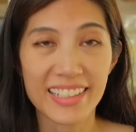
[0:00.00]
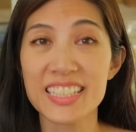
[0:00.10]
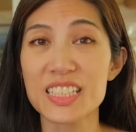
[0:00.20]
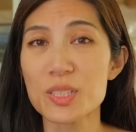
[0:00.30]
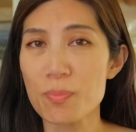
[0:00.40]

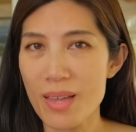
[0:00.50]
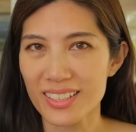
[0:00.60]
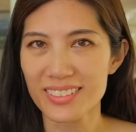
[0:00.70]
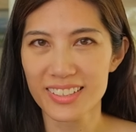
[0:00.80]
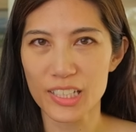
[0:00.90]
can
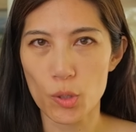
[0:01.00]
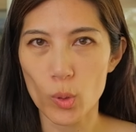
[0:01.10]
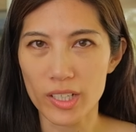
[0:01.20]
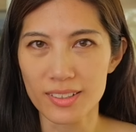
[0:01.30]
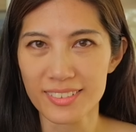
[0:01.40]
smell the
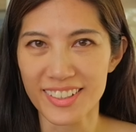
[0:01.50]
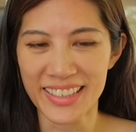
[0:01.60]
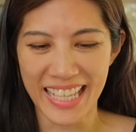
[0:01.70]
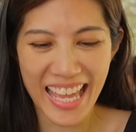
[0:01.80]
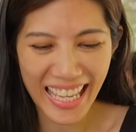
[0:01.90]
oil
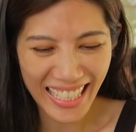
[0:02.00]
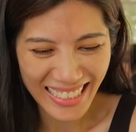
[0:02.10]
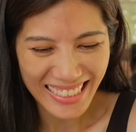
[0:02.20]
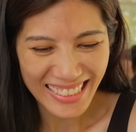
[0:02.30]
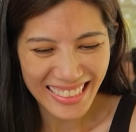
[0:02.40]
on the...
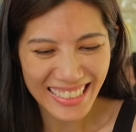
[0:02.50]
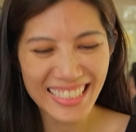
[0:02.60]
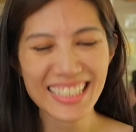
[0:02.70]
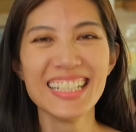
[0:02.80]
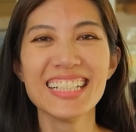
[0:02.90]

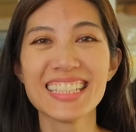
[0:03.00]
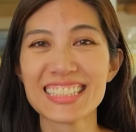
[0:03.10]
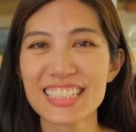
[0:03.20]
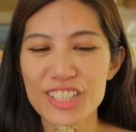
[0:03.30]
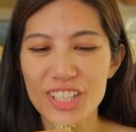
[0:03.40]

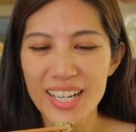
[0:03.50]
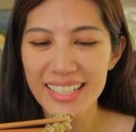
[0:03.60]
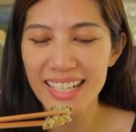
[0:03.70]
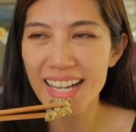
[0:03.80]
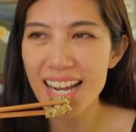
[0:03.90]
Let's try
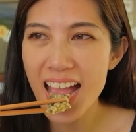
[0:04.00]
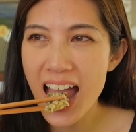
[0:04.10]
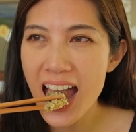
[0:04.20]
it out.